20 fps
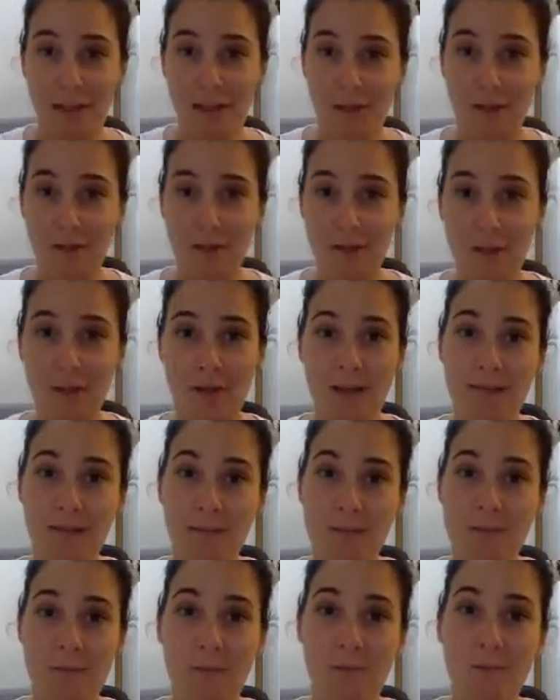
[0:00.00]
You know,
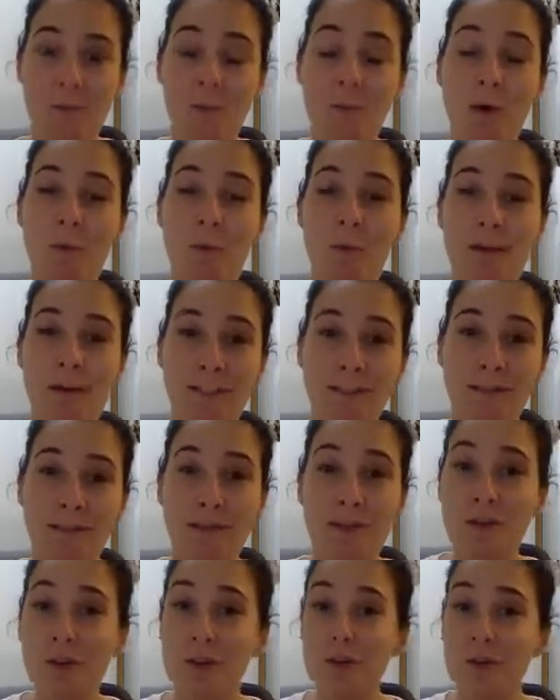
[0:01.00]
because remember, what works for
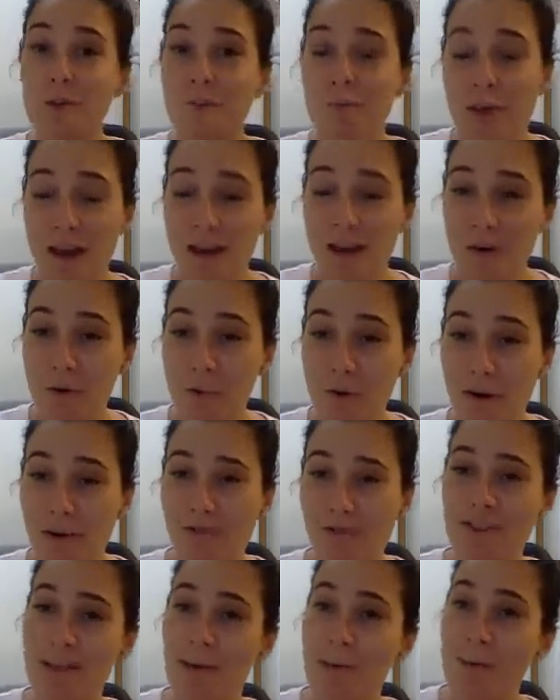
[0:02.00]
you might not work
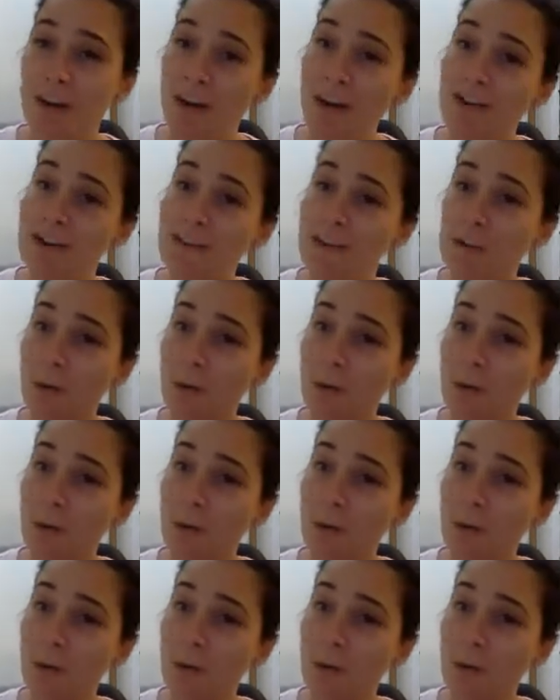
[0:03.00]
for someone else,